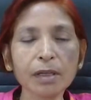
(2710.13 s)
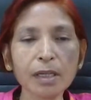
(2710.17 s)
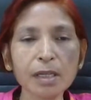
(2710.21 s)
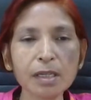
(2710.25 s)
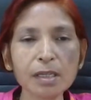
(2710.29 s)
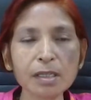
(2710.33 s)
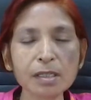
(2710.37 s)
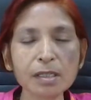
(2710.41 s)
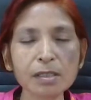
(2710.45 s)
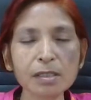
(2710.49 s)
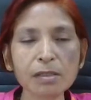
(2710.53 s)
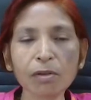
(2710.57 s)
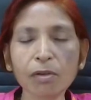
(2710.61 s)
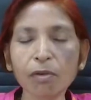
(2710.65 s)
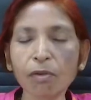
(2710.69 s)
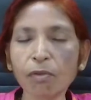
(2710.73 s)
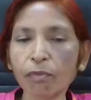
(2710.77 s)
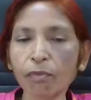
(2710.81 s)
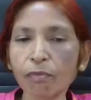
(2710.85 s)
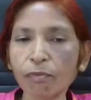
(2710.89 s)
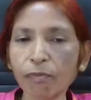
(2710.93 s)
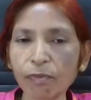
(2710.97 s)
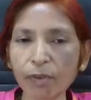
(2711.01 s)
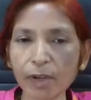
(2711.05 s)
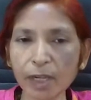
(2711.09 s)
is
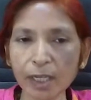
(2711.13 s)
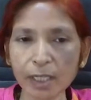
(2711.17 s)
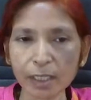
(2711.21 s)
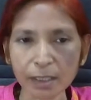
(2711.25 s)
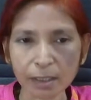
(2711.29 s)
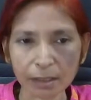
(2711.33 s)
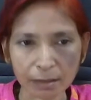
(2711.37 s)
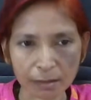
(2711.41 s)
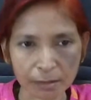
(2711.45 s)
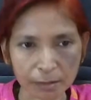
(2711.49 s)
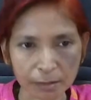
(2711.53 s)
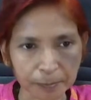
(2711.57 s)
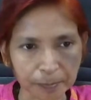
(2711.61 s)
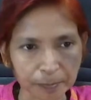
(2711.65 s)
failure.